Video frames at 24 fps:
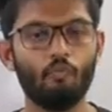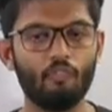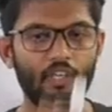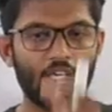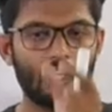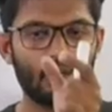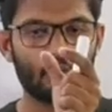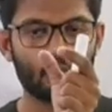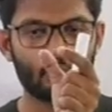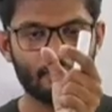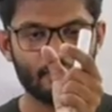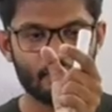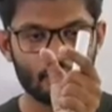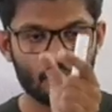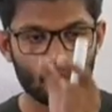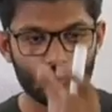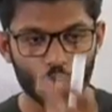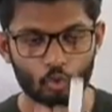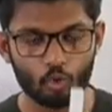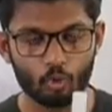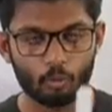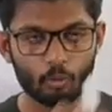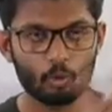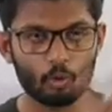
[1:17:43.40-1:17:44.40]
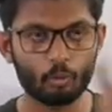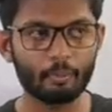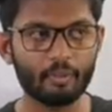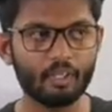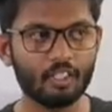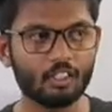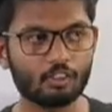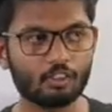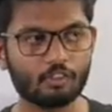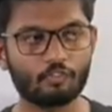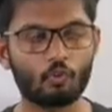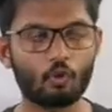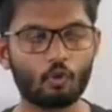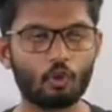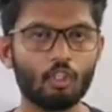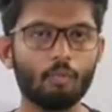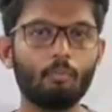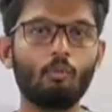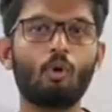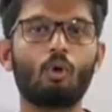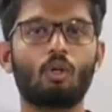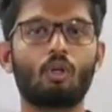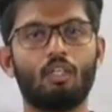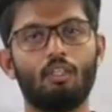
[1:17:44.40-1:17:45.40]
we have to give 2 rupees for
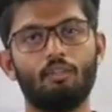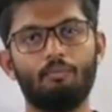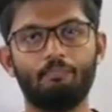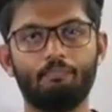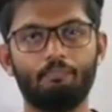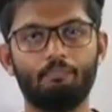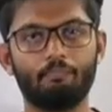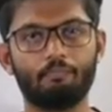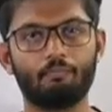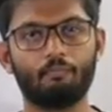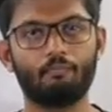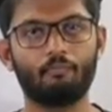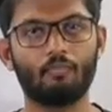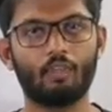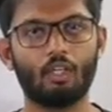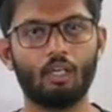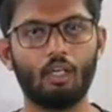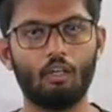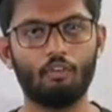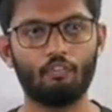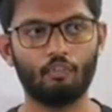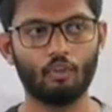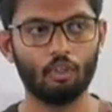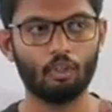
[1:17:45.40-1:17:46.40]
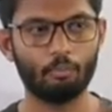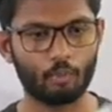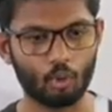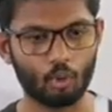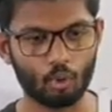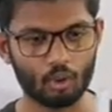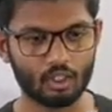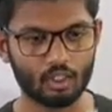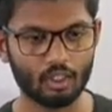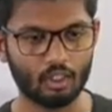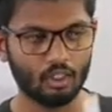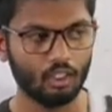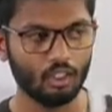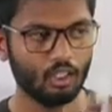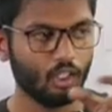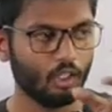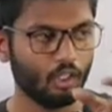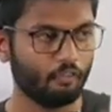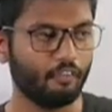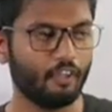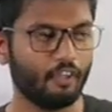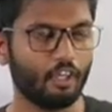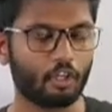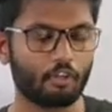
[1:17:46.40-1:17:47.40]
the broker. For the broker,
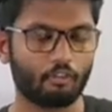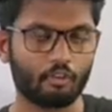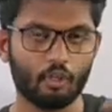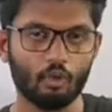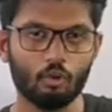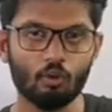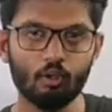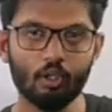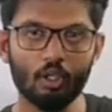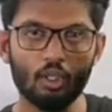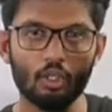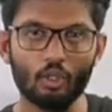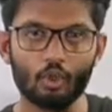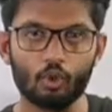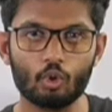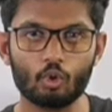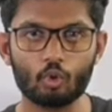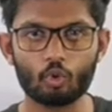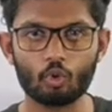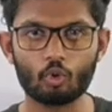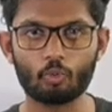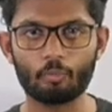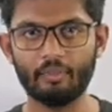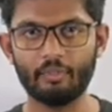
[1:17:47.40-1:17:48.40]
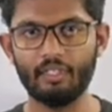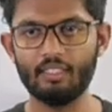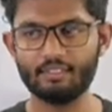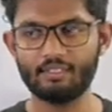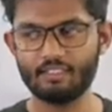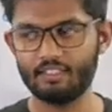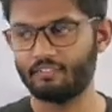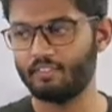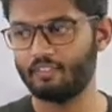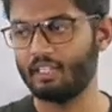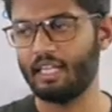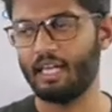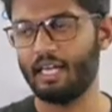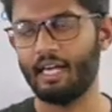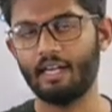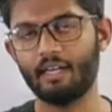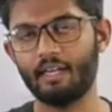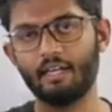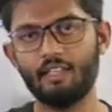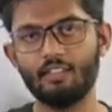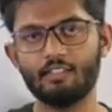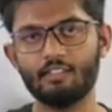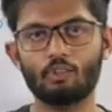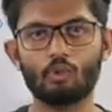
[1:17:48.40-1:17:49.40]
we have to give 2 rupees if the
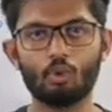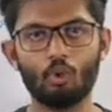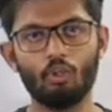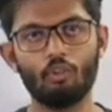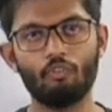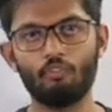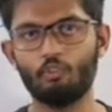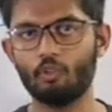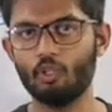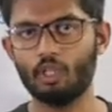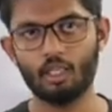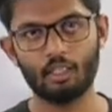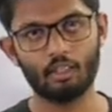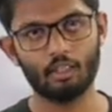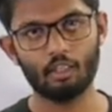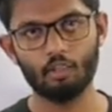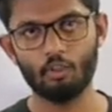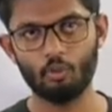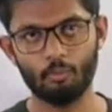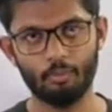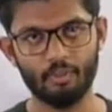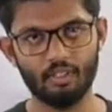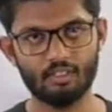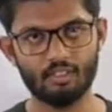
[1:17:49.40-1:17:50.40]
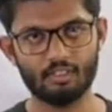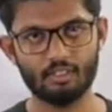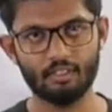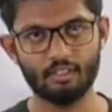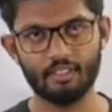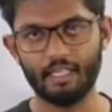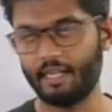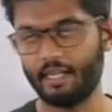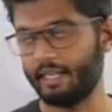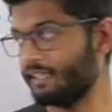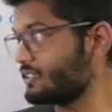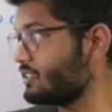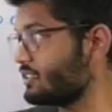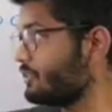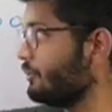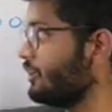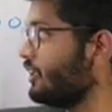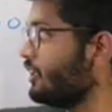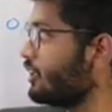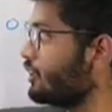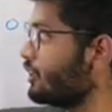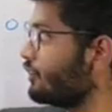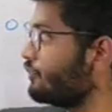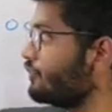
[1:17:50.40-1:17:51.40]
land is sold for 100 rupees. That is the
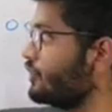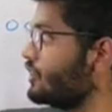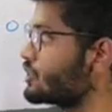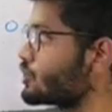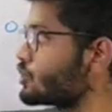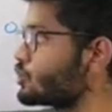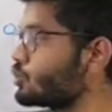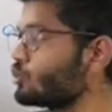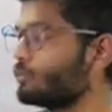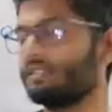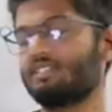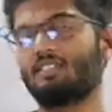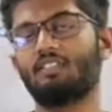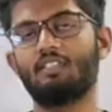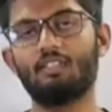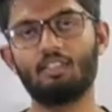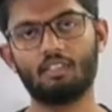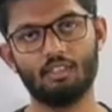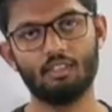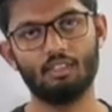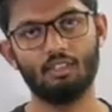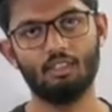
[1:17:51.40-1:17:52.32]
meaning of this 2%.